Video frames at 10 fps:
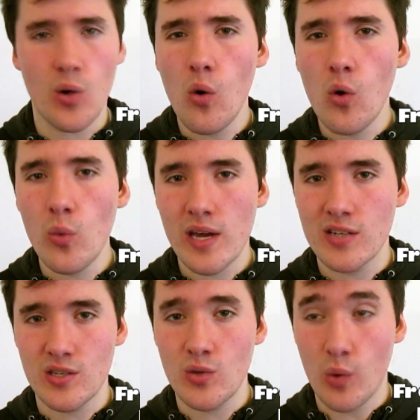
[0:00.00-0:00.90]
or we
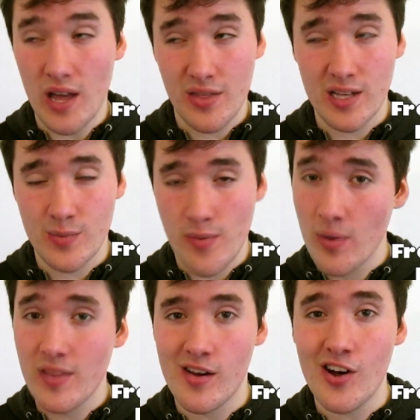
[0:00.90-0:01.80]
could do what I think is
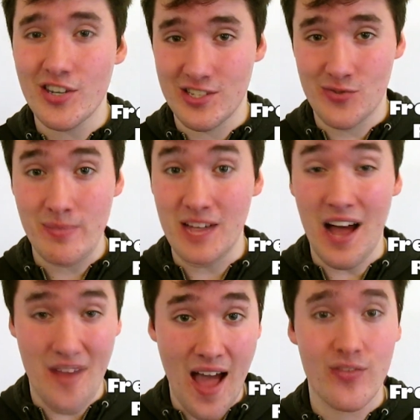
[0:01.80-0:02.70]
probably the hardest script
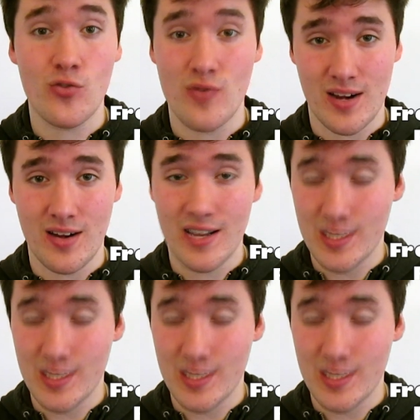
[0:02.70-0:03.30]
I've ever written.